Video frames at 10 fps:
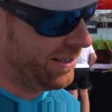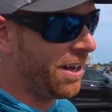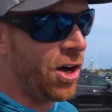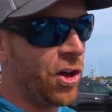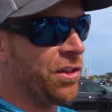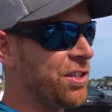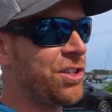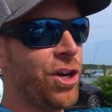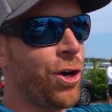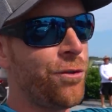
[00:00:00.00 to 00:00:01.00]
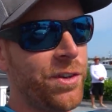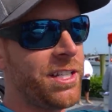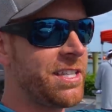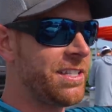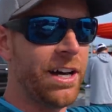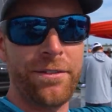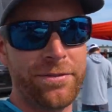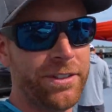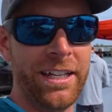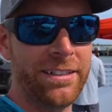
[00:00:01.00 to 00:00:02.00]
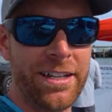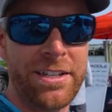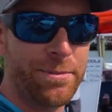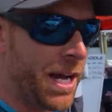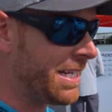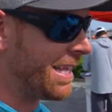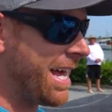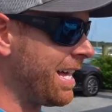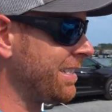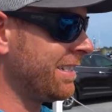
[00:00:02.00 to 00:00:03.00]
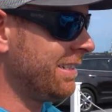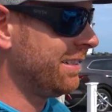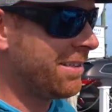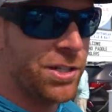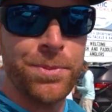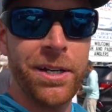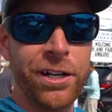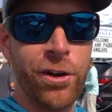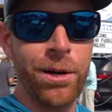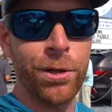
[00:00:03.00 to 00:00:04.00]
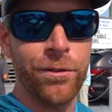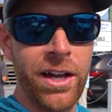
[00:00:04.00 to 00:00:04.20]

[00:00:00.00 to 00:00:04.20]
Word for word: All this COVID stuff, and despite that, it's just been an incredible